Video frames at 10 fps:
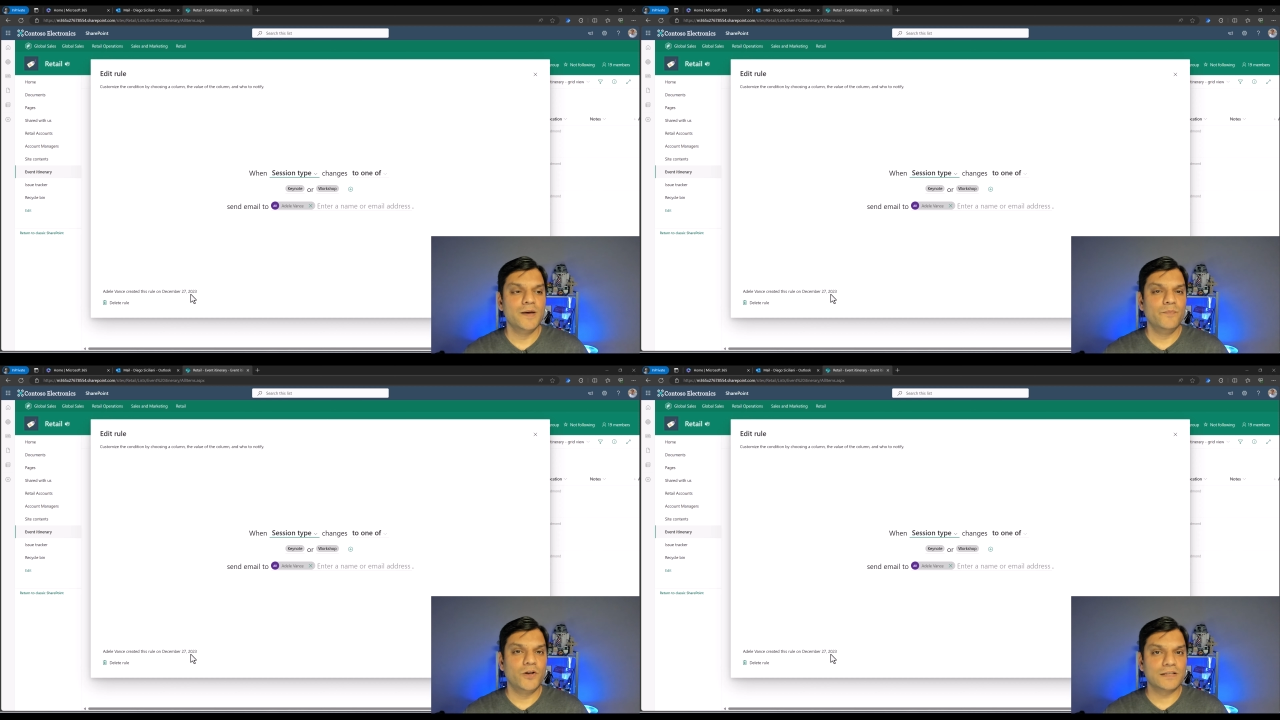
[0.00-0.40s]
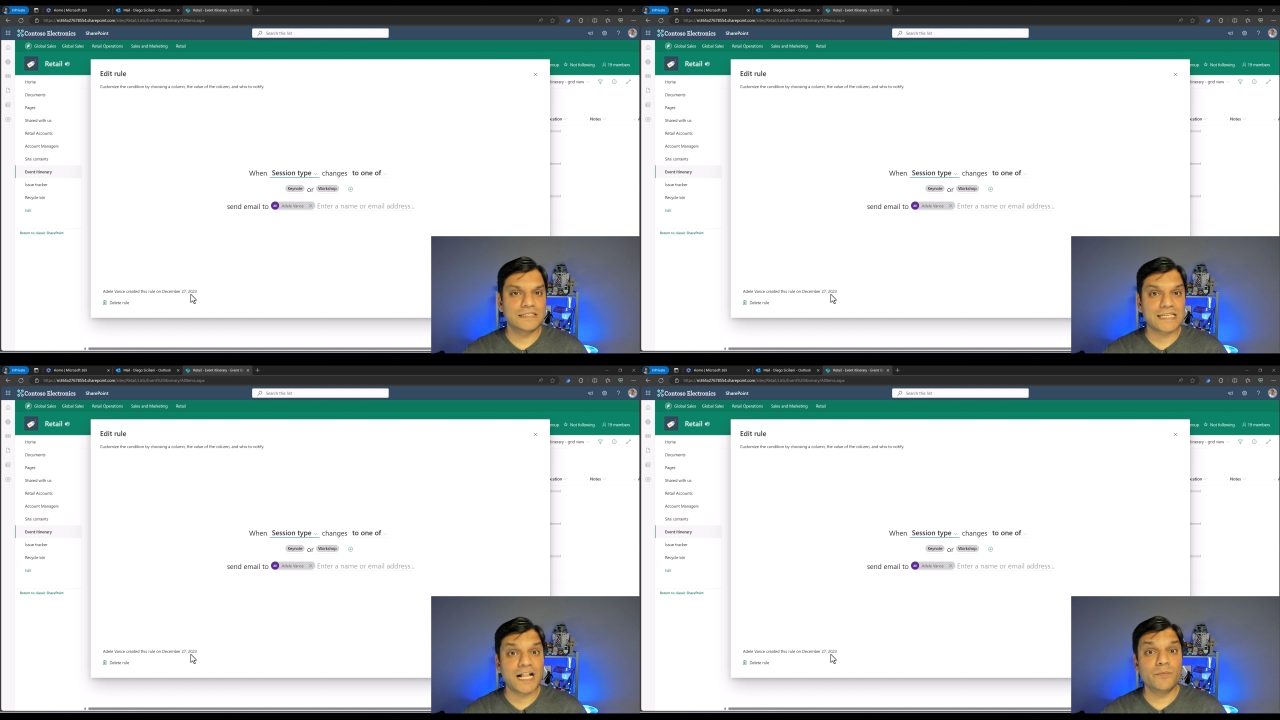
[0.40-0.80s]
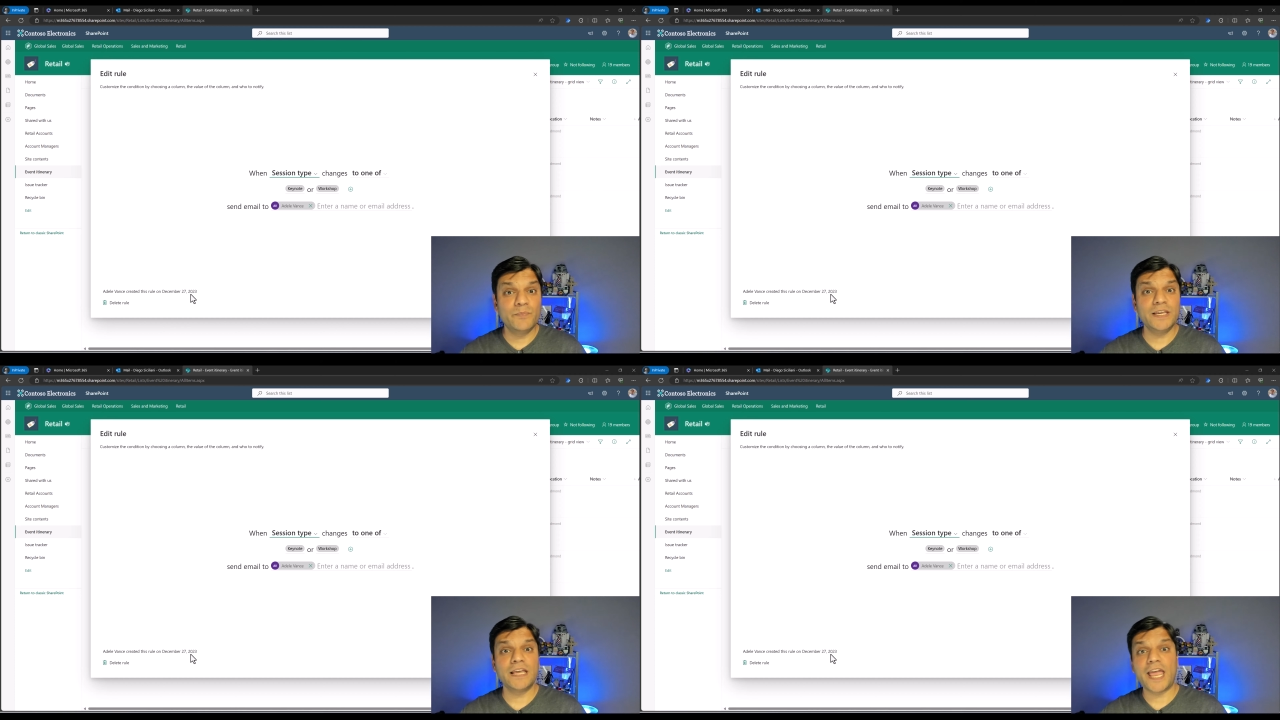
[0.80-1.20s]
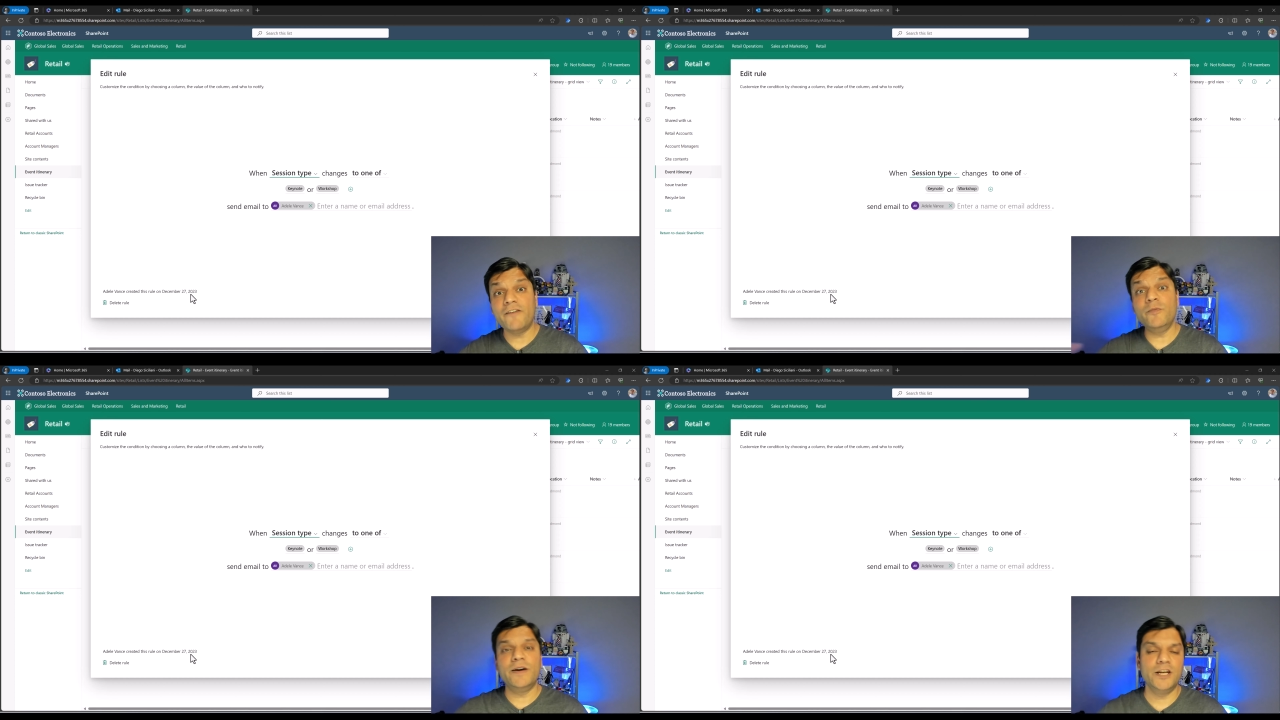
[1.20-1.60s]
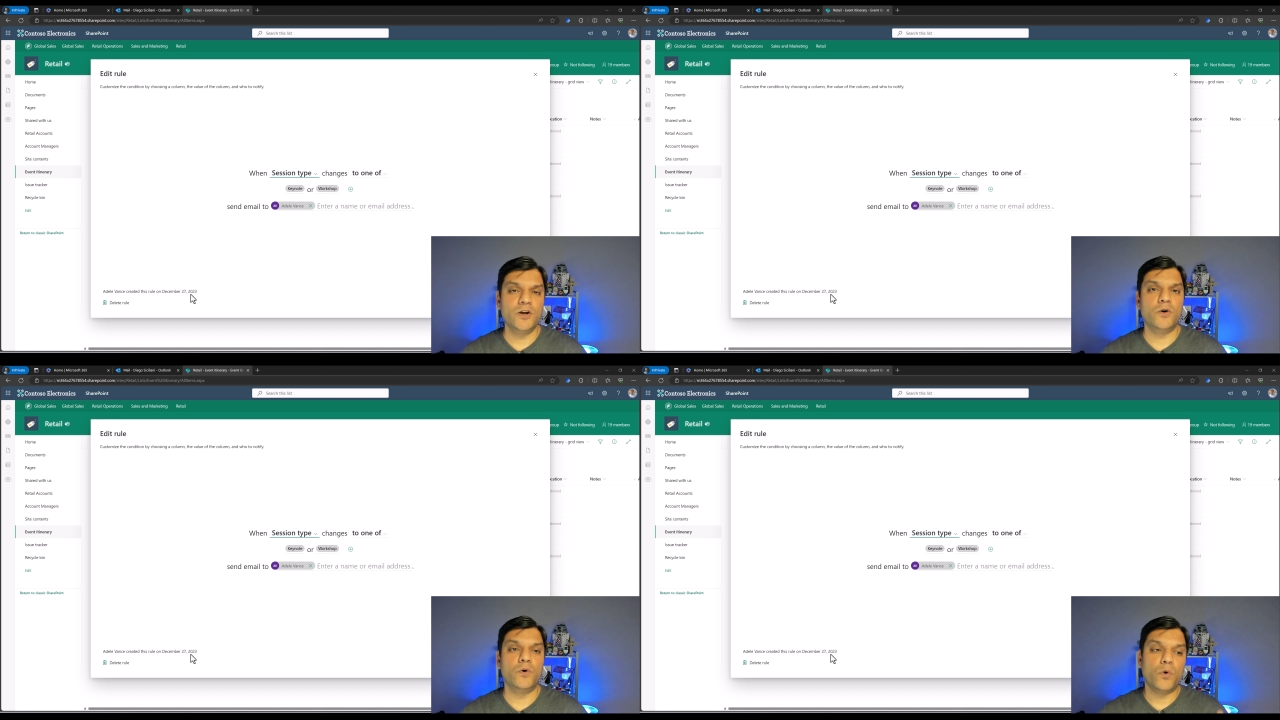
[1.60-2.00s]
because it's helping everybody
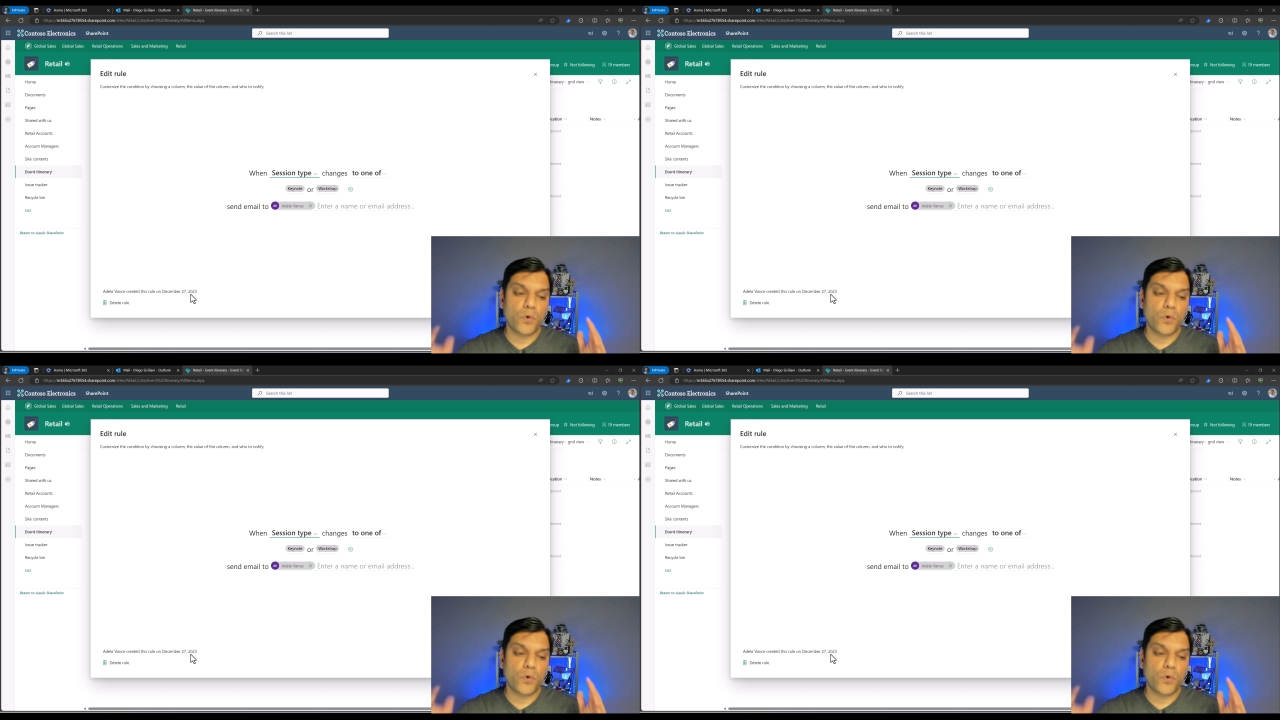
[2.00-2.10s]
know